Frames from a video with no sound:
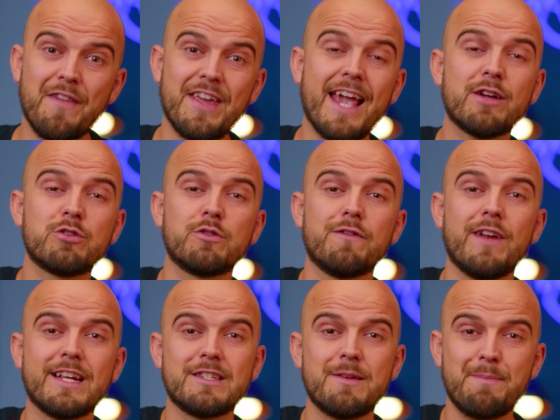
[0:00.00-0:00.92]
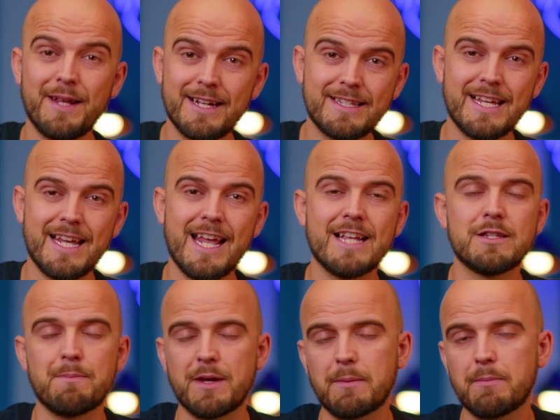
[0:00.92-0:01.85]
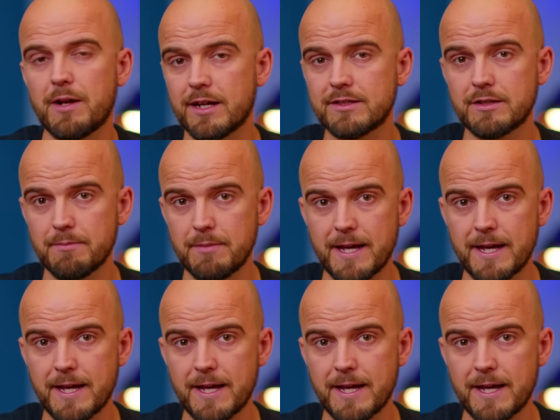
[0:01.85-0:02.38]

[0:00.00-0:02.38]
and the extra flexibility is a big plus to